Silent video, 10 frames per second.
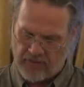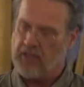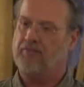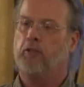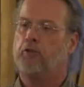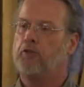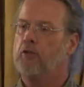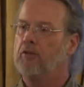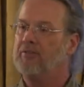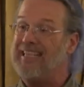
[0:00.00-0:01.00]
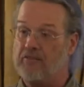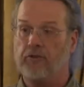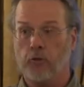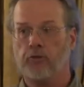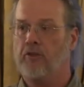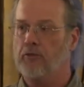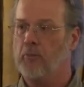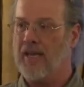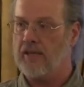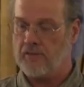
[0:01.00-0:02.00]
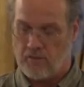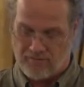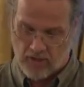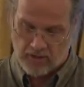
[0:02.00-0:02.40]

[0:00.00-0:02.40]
the involution of humanity so far.